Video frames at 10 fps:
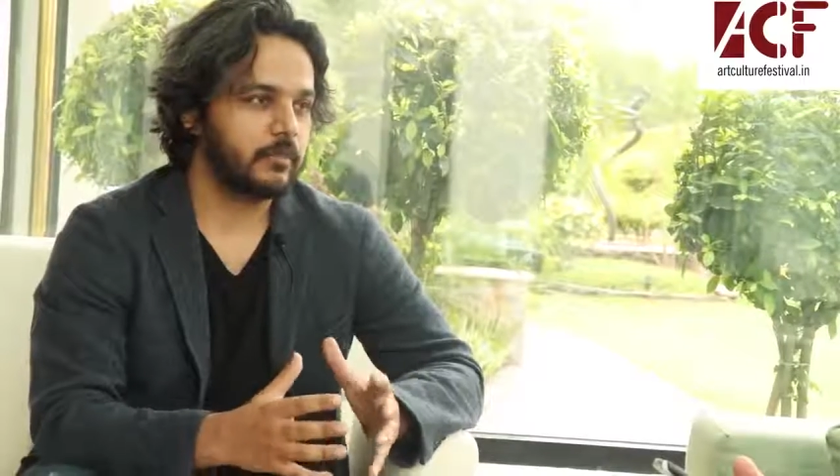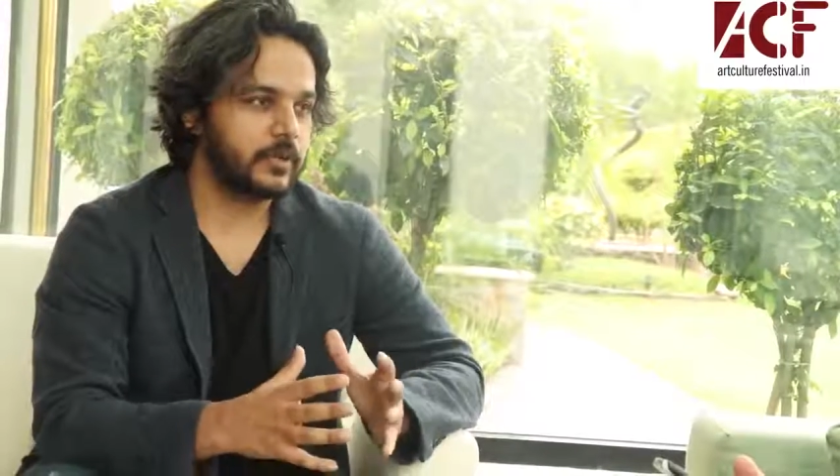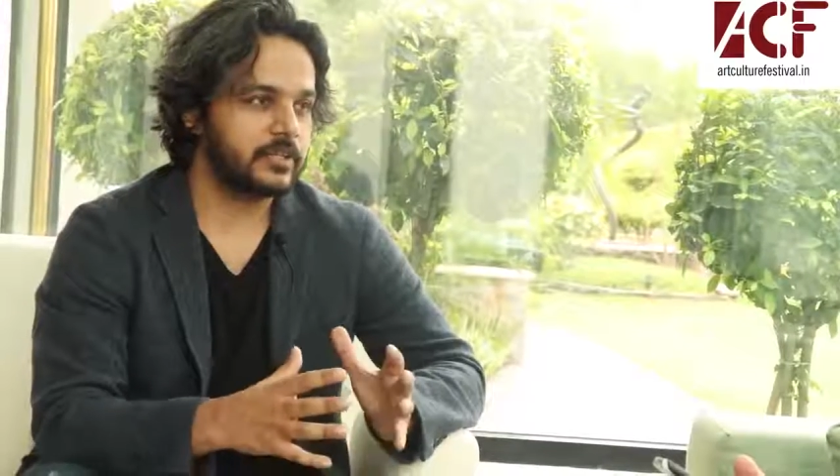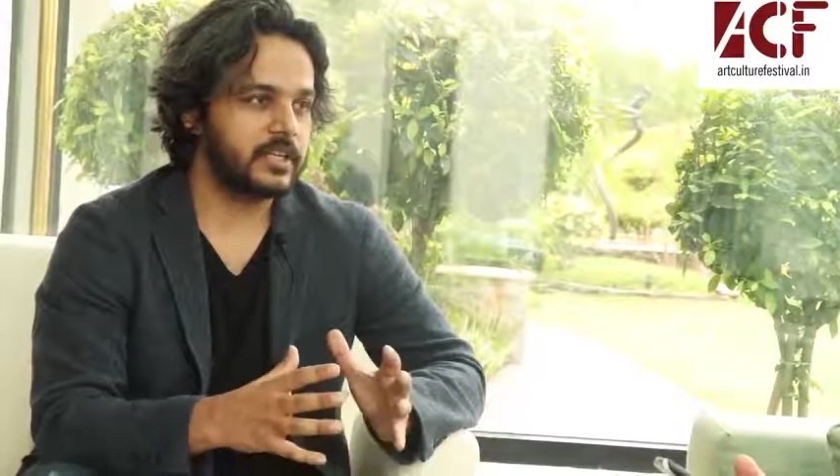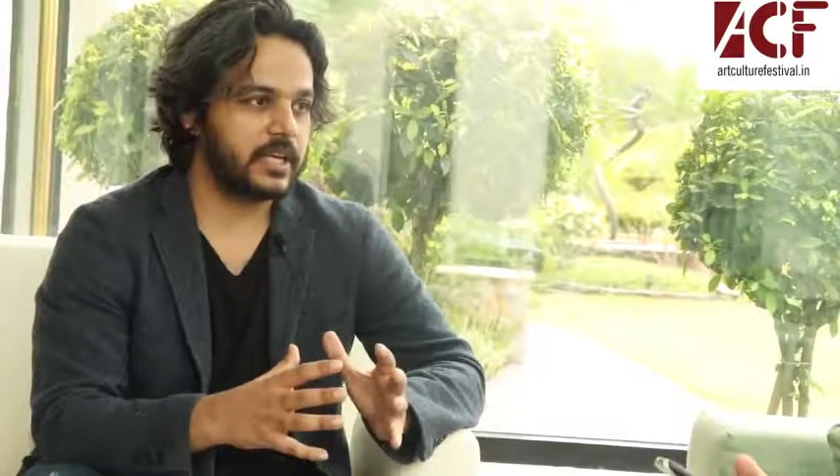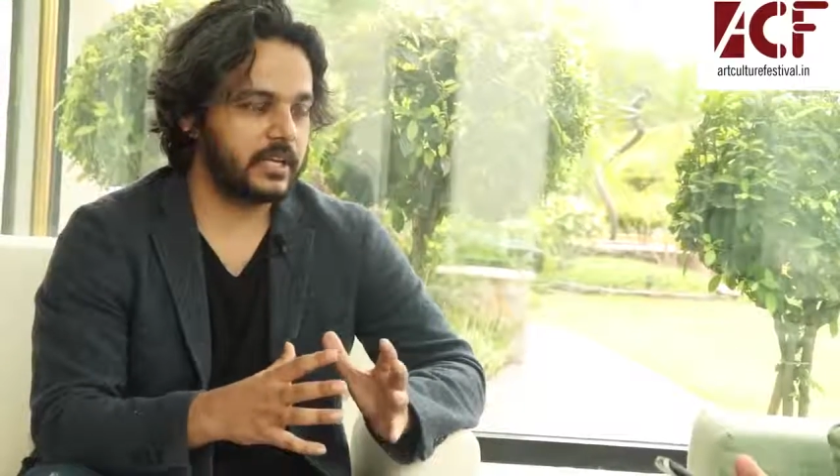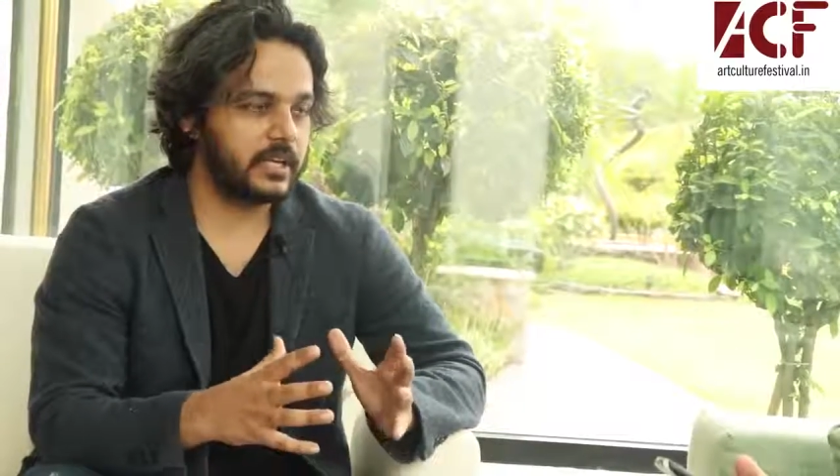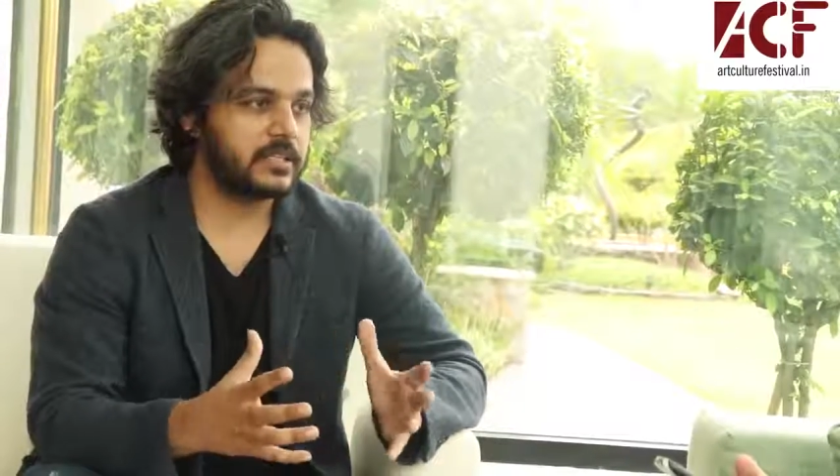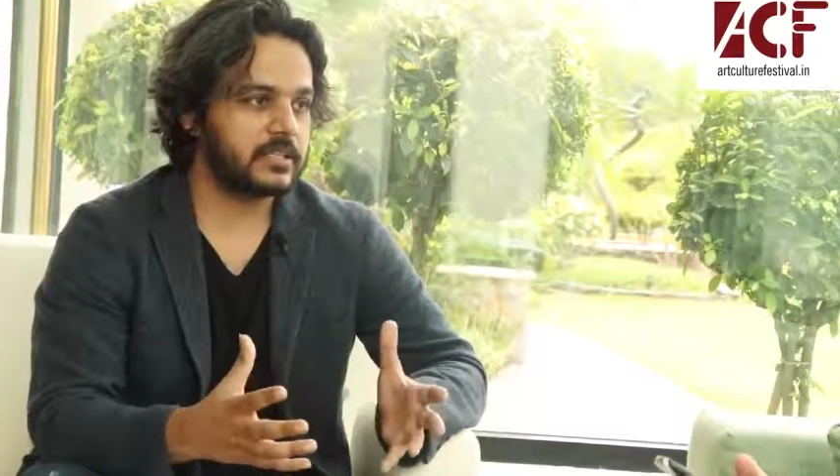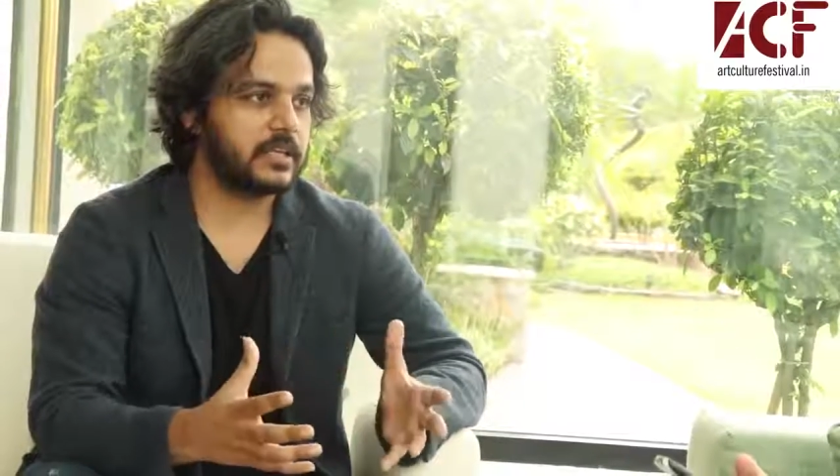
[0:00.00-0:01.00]
because there
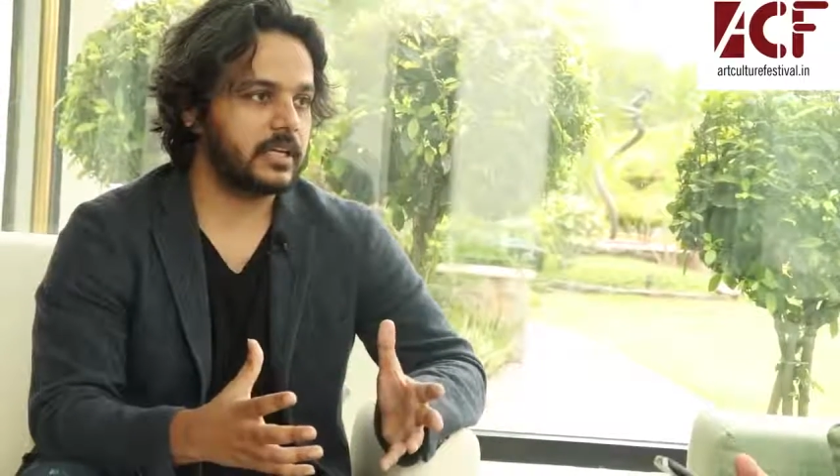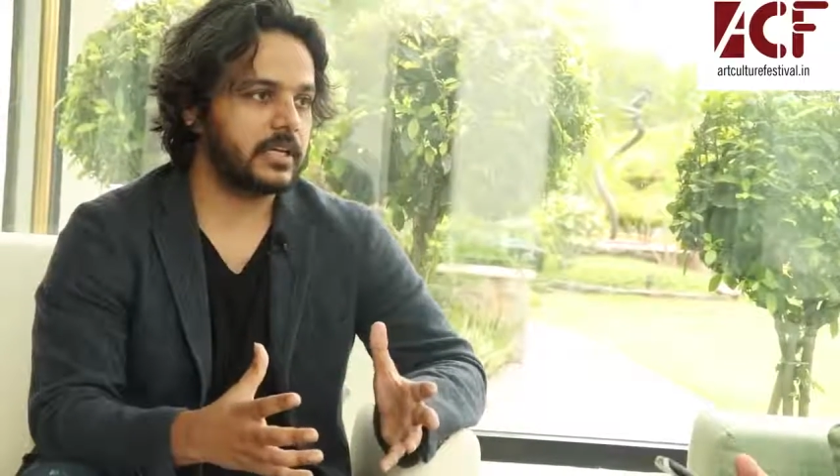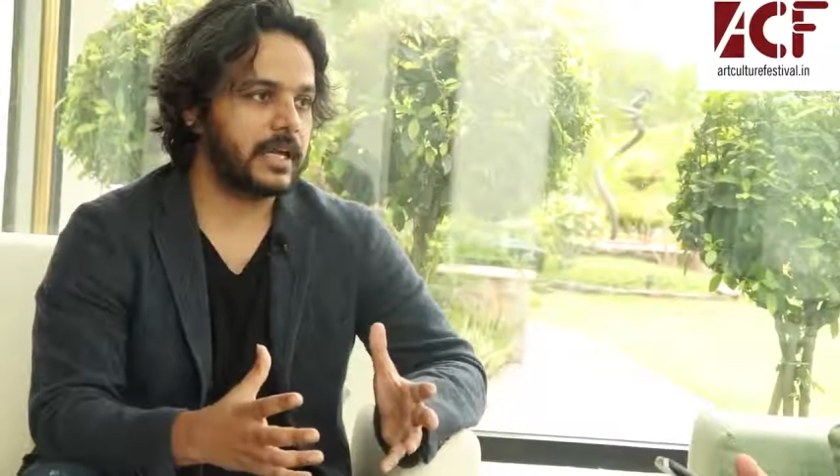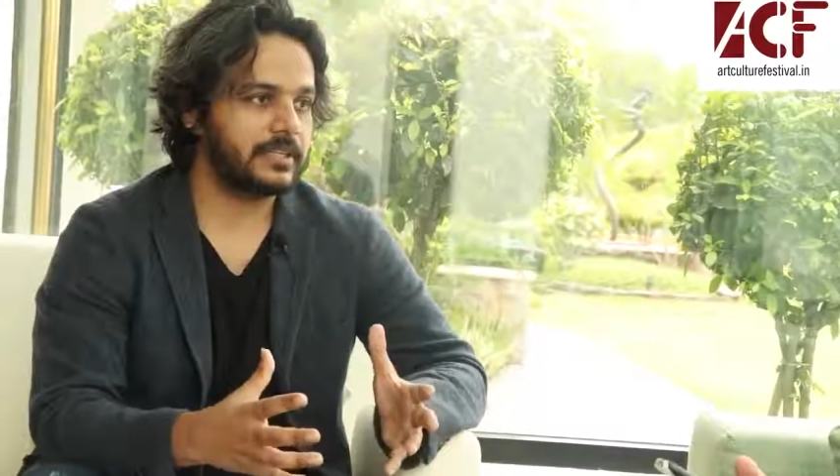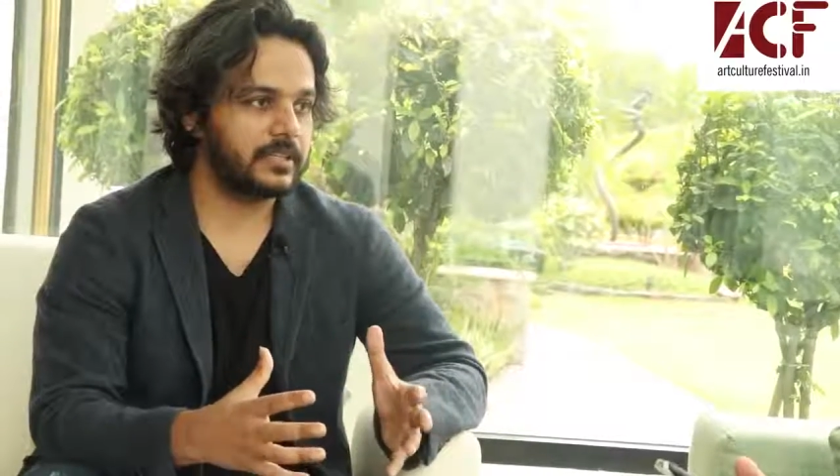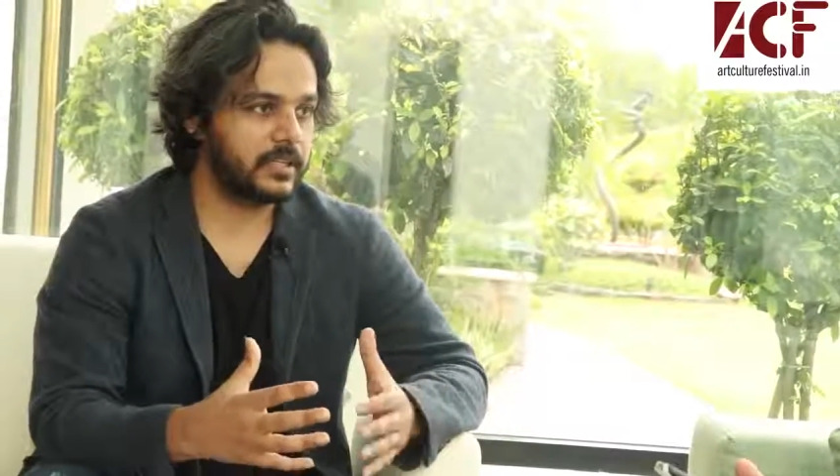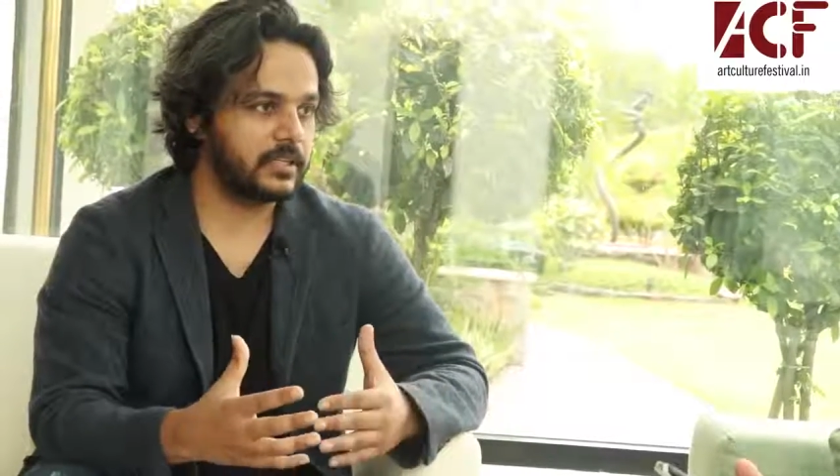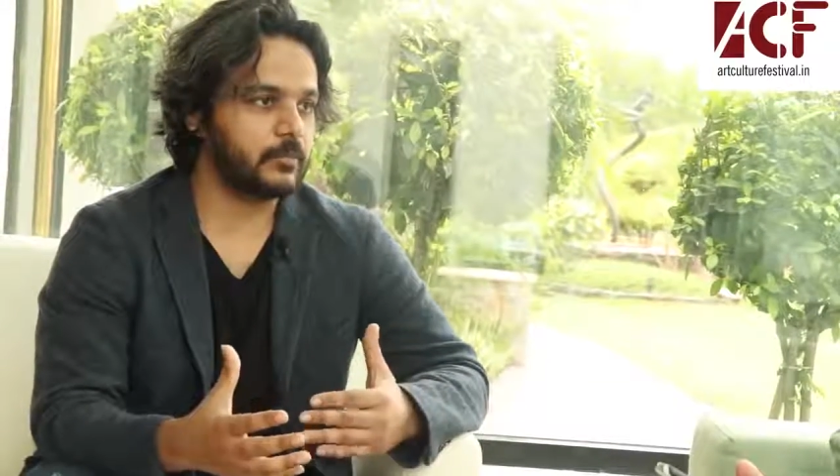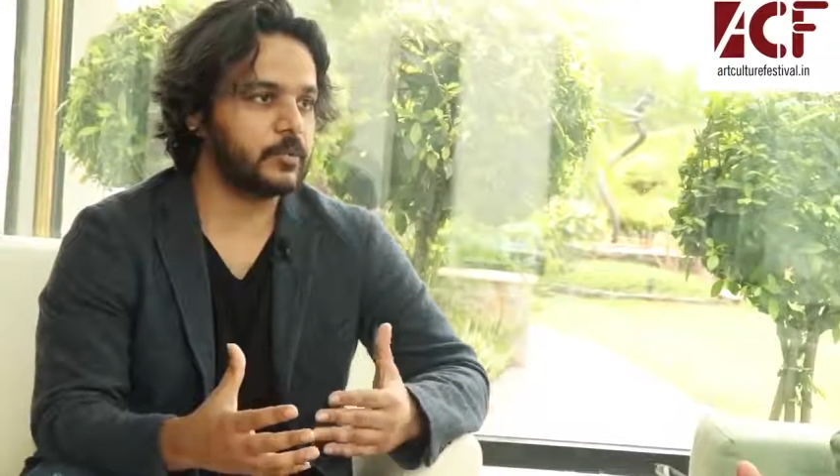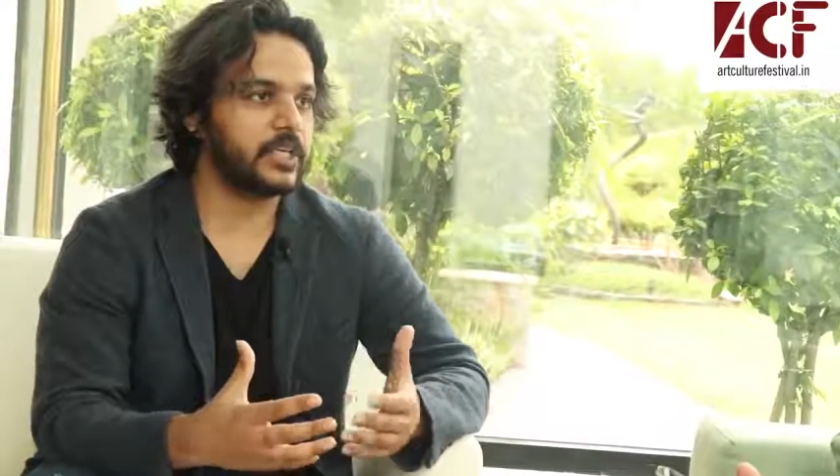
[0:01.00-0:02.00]
is an
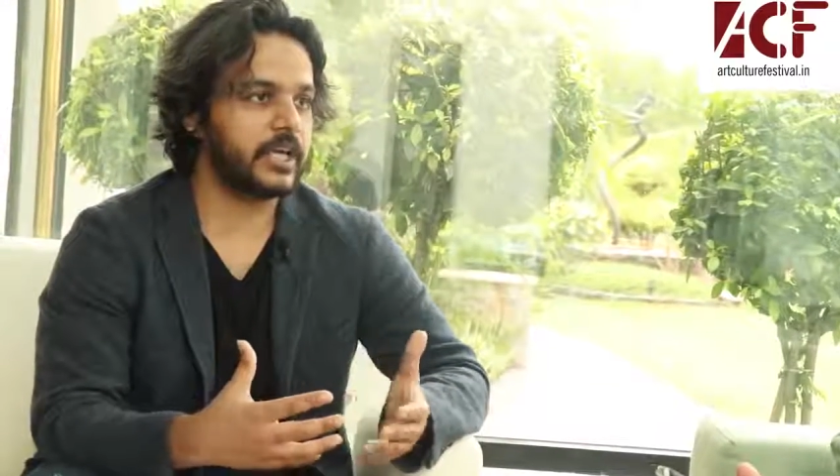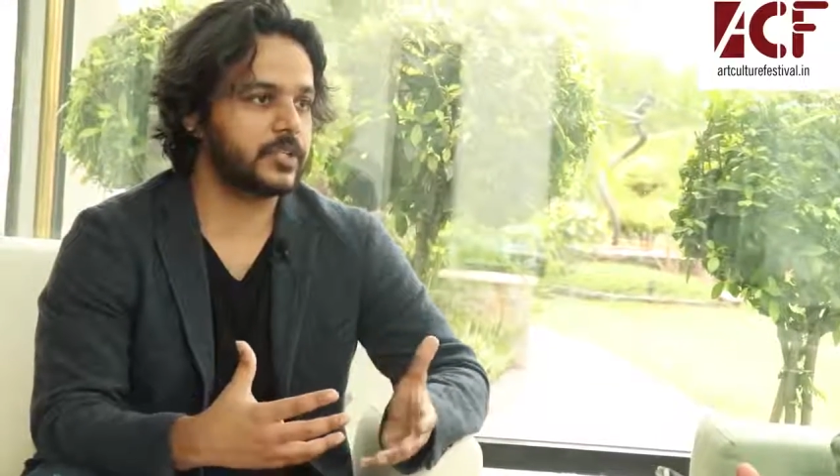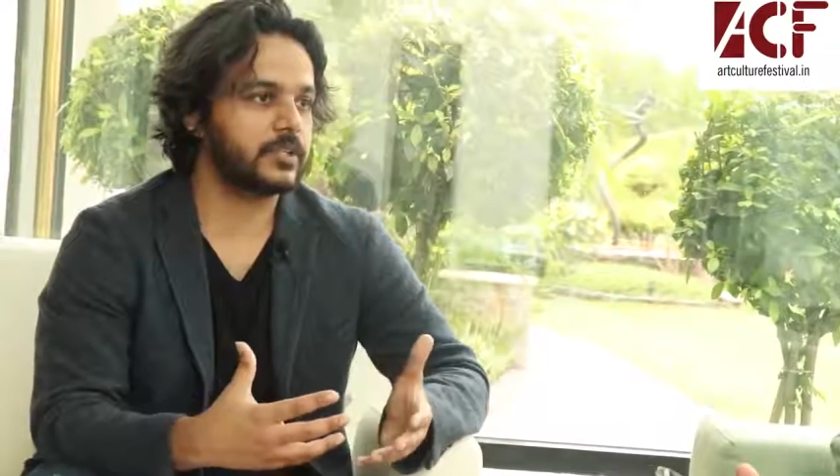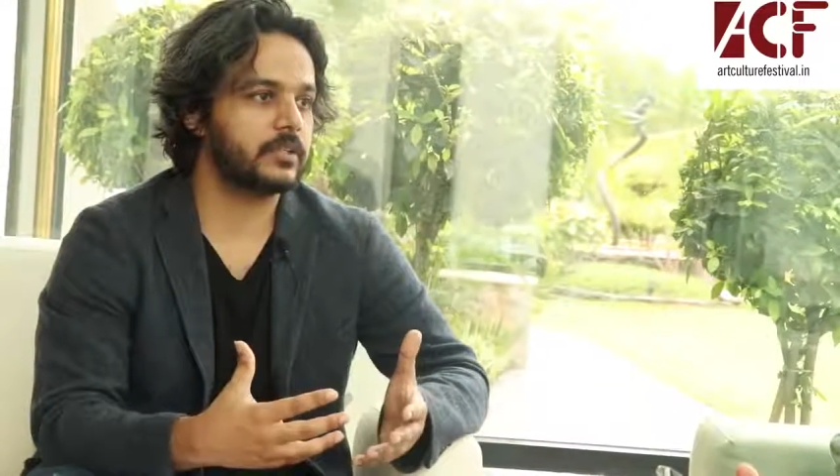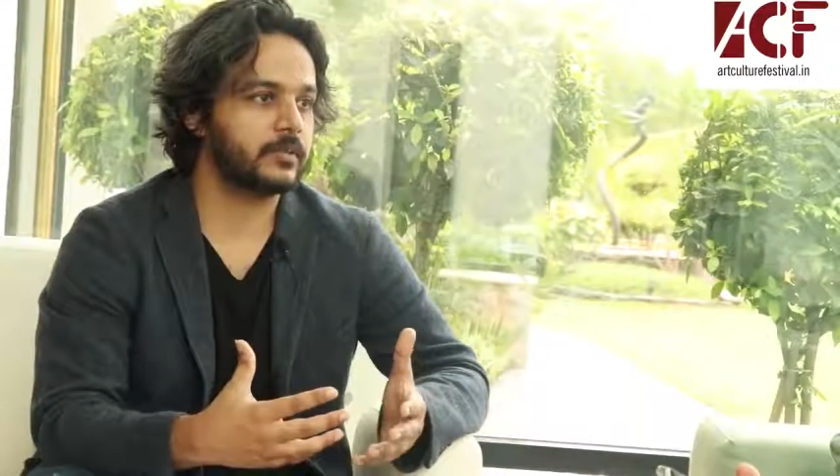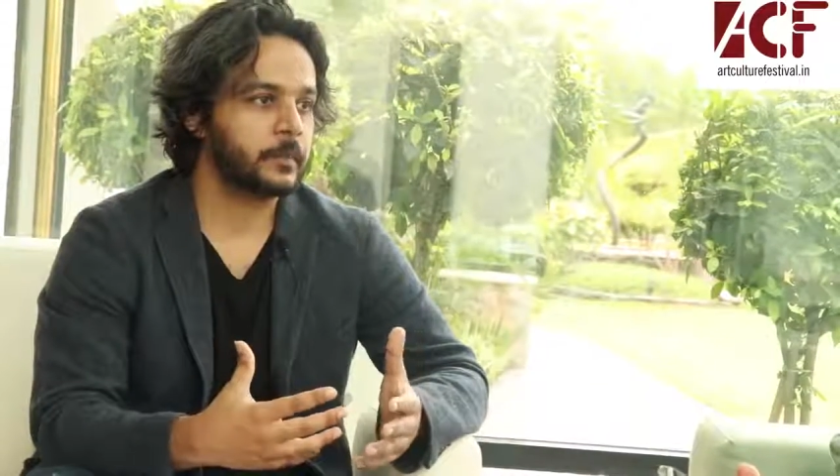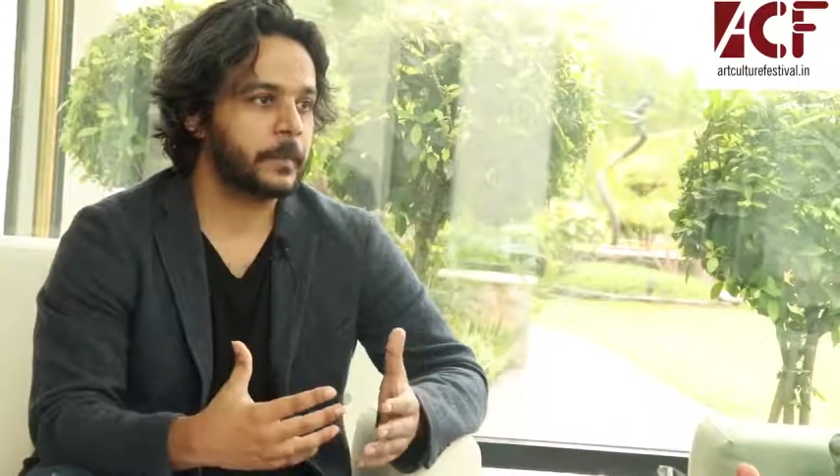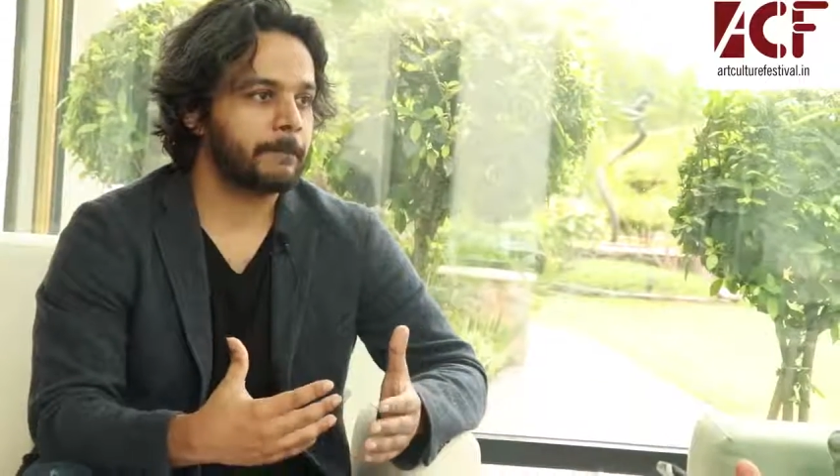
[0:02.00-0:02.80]
etheric communication